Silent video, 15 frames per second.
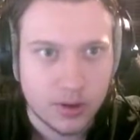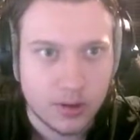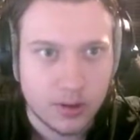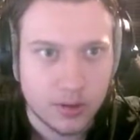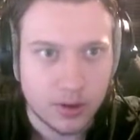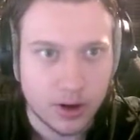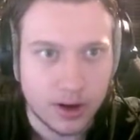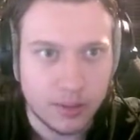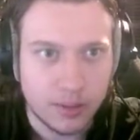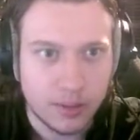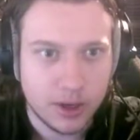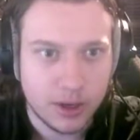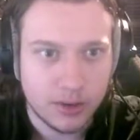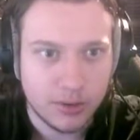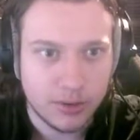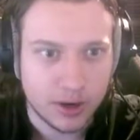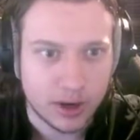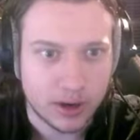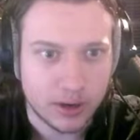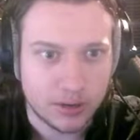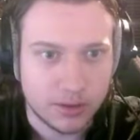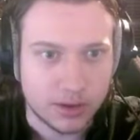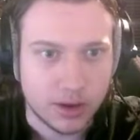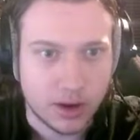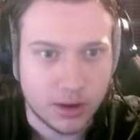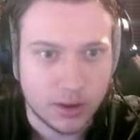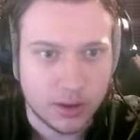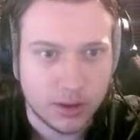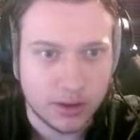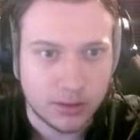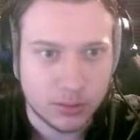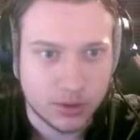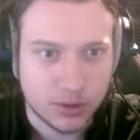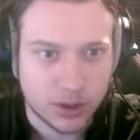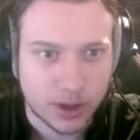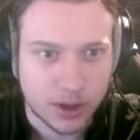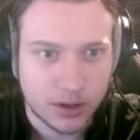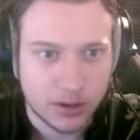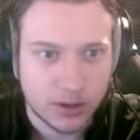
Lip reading: Right, let me figure this out how this was again.